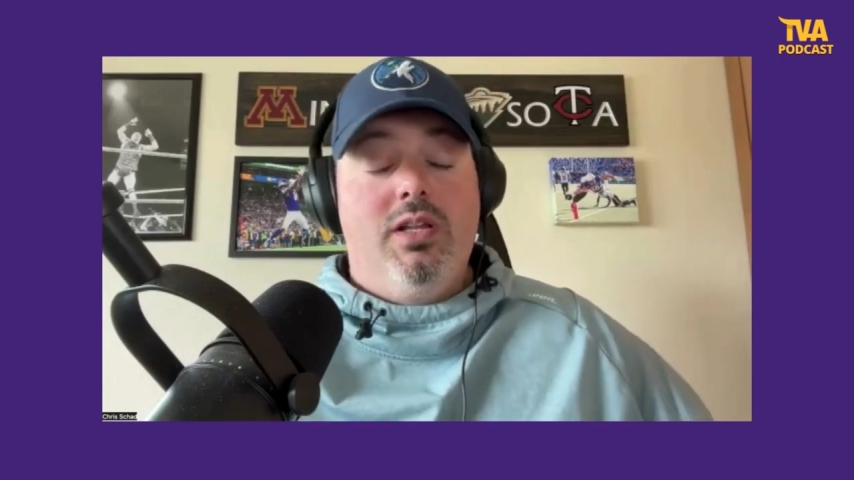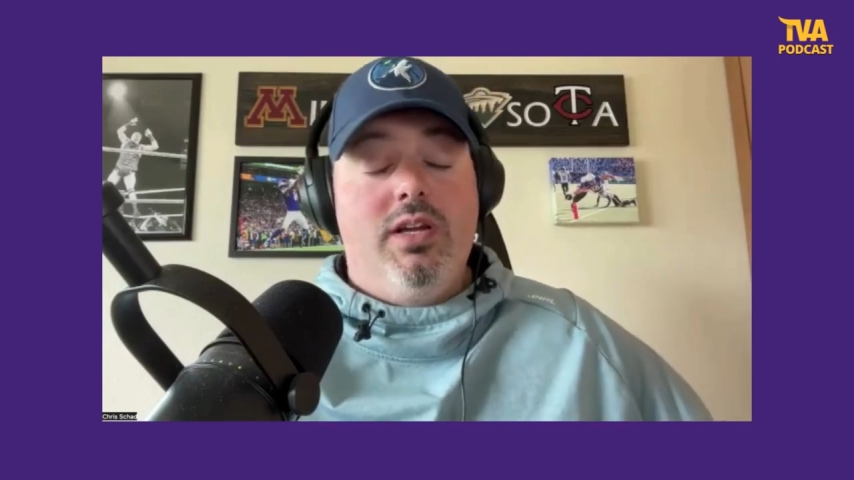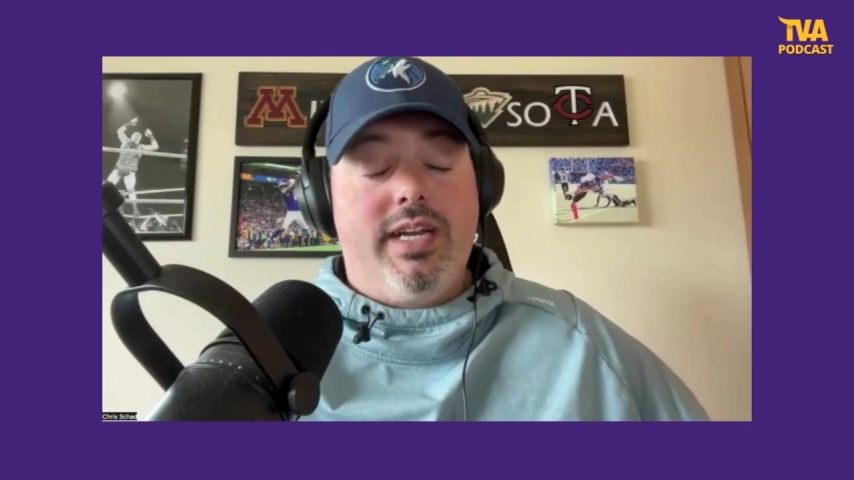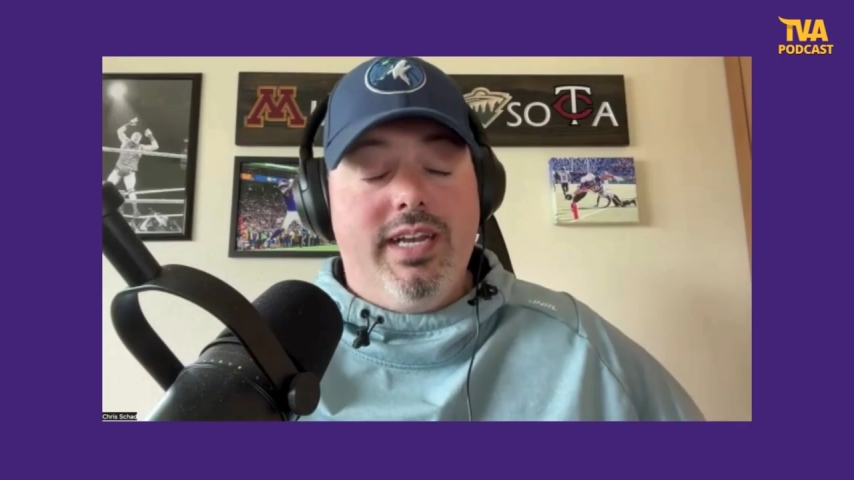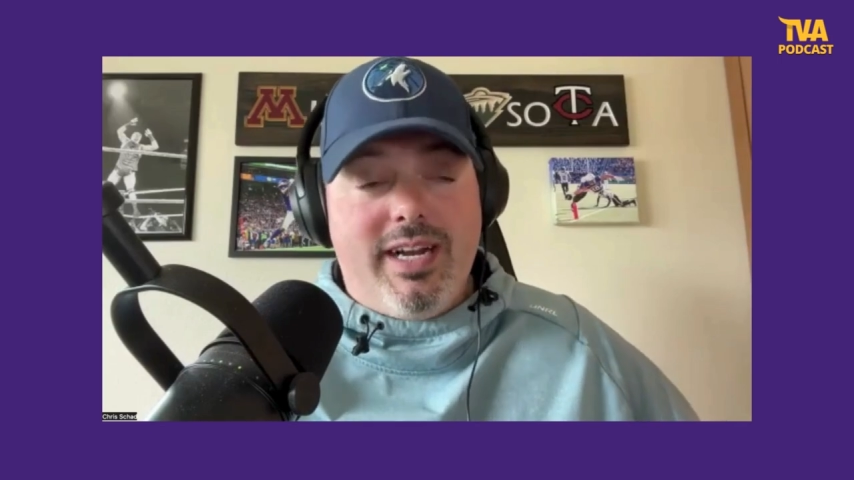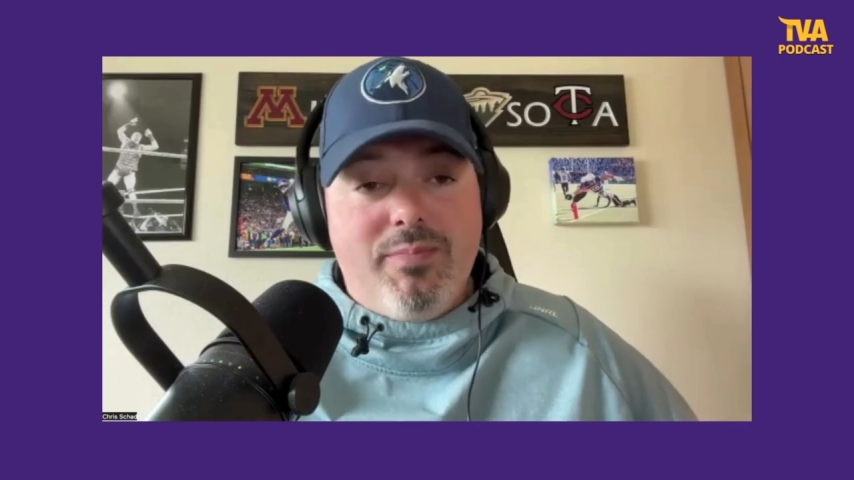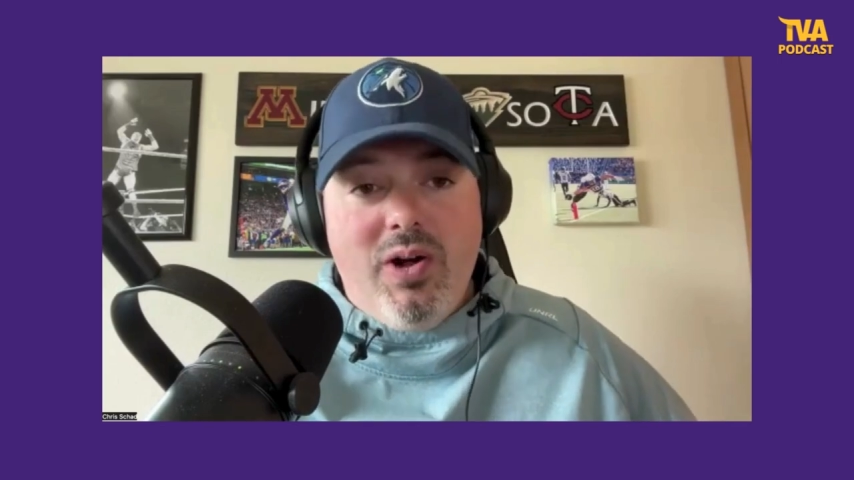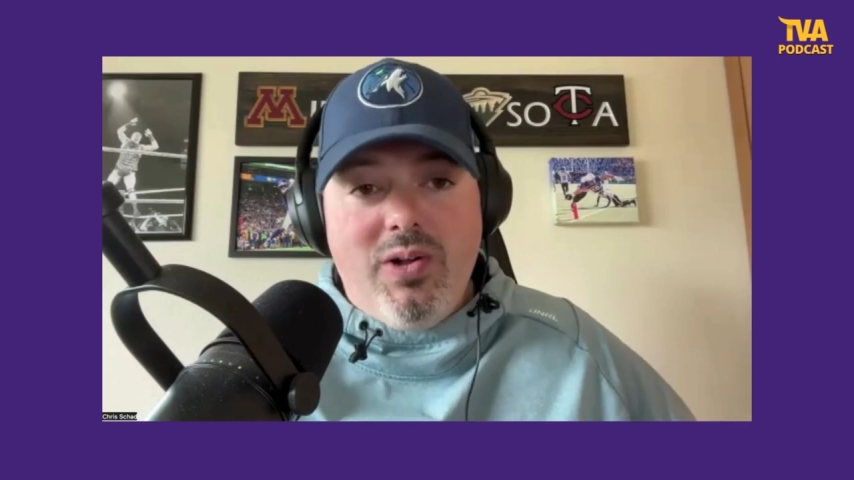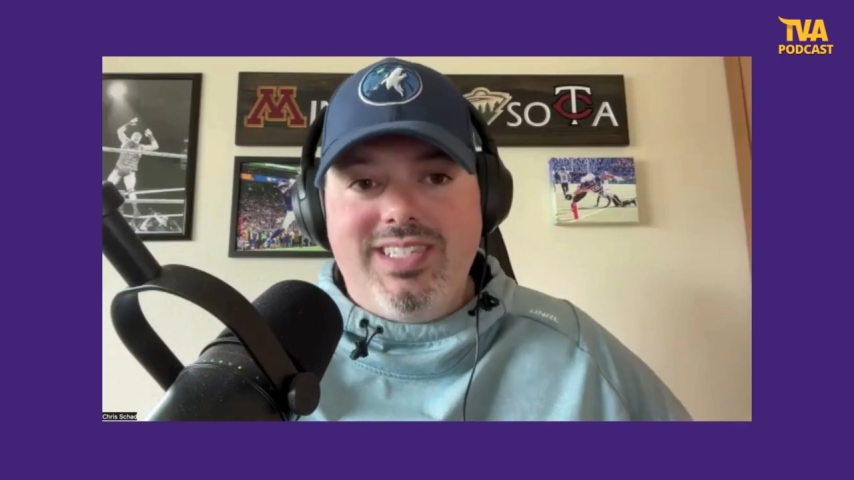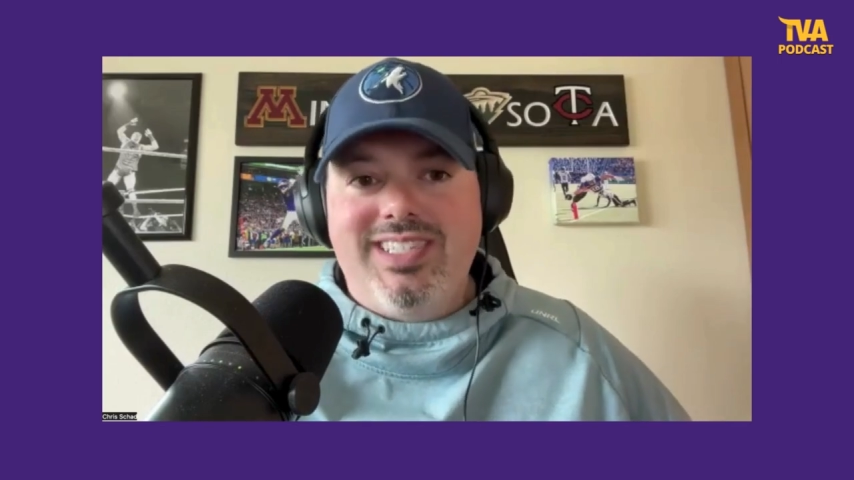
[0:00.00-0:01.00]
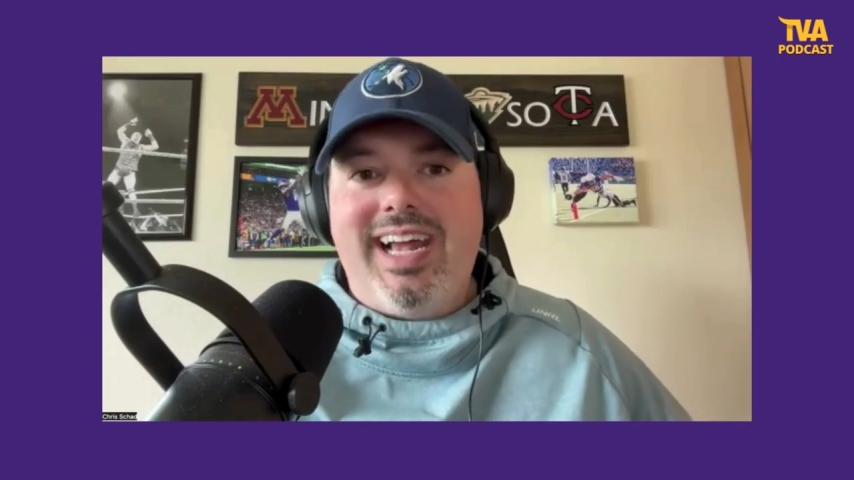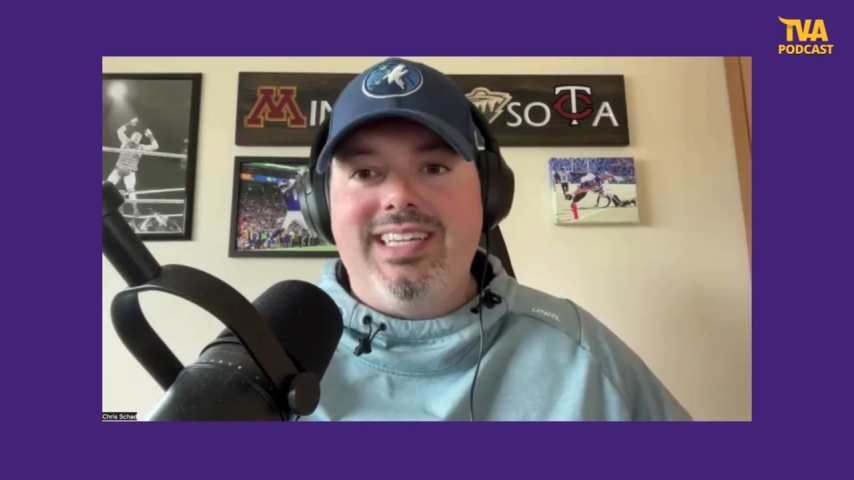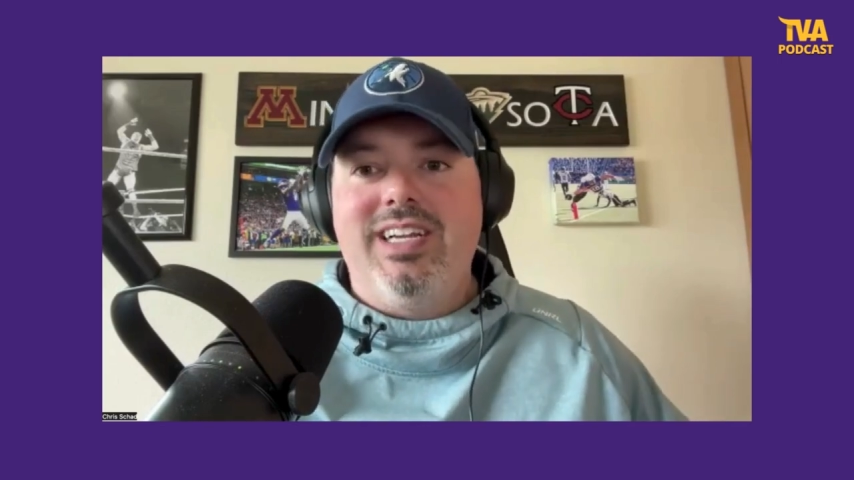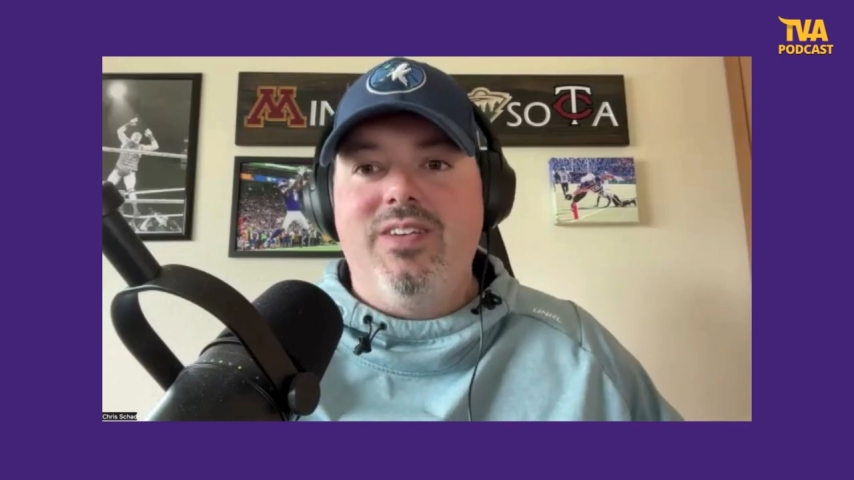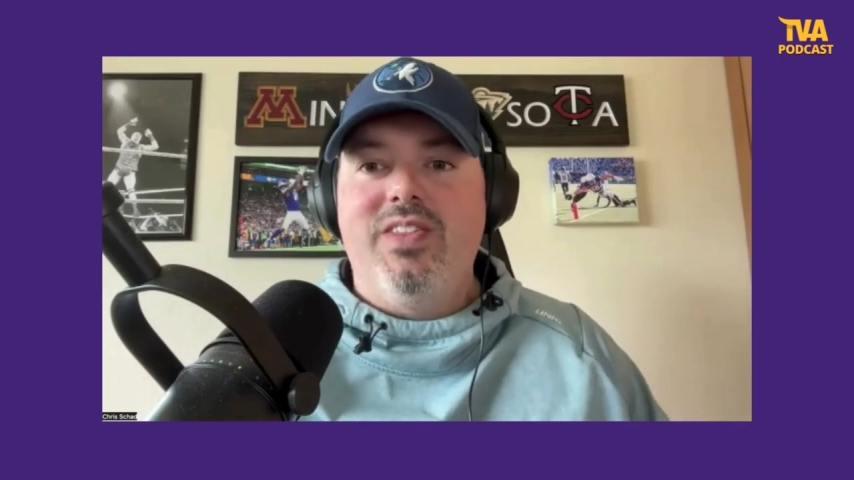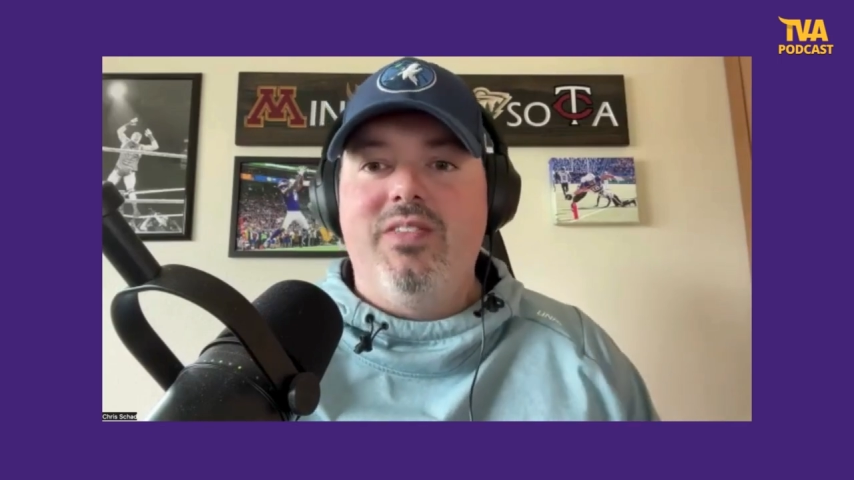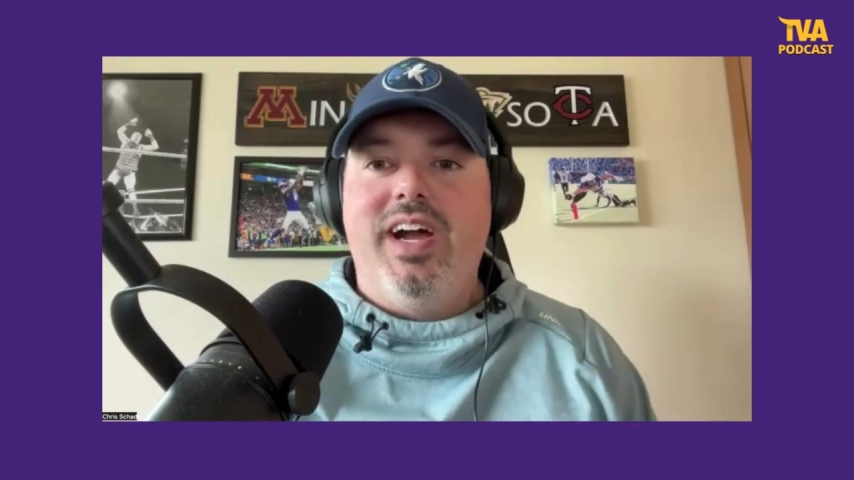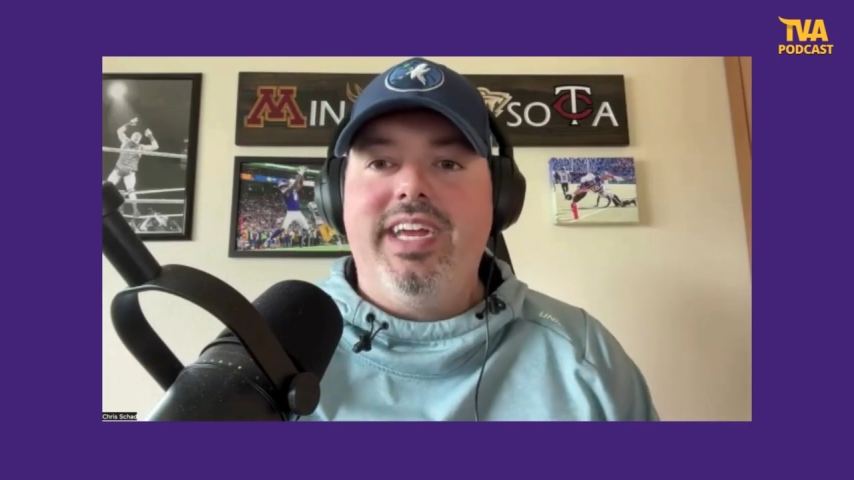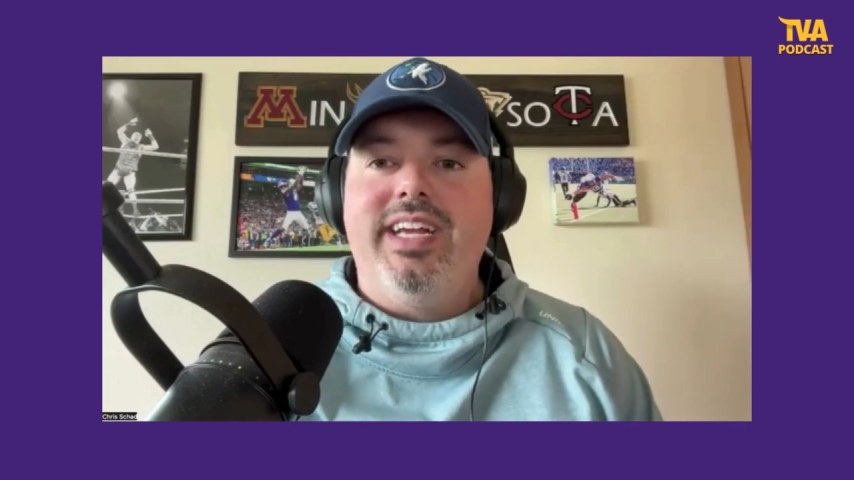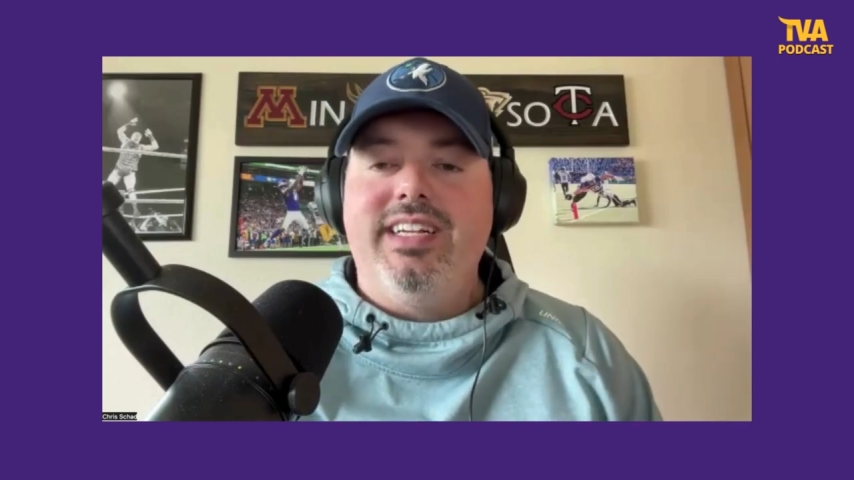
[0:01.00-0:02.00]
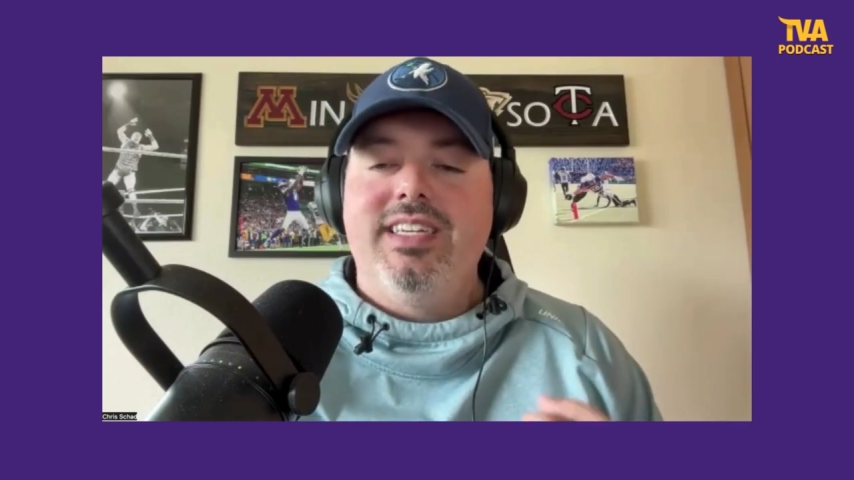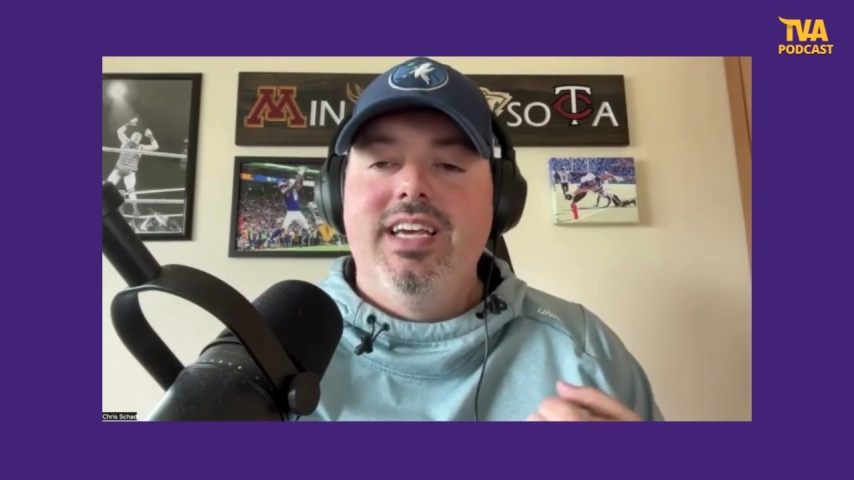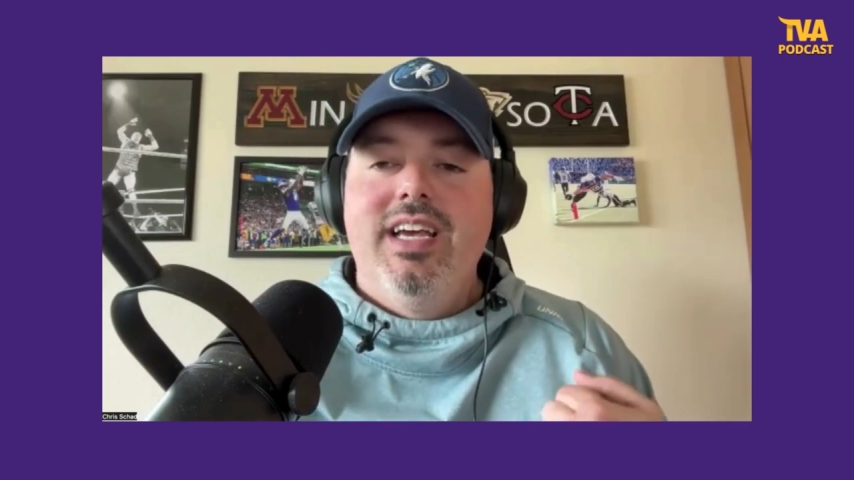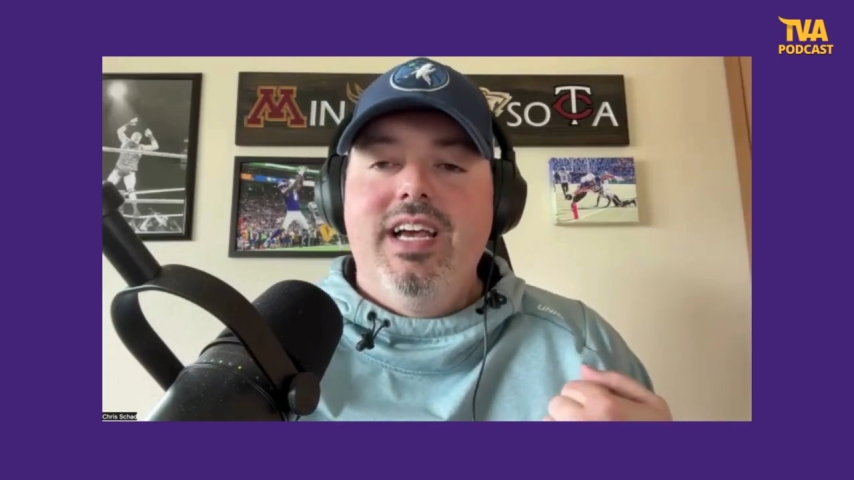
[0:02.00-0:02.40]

Look at Nick Mullins last year for the Vikings.